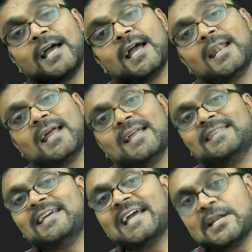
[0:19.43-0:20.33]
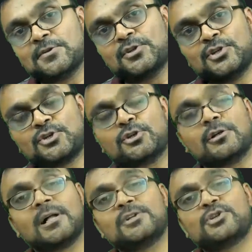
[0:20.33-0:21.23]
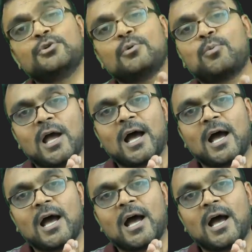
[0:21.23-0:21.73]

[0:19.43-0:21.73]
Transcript: and at the end of the tutorial I'll show you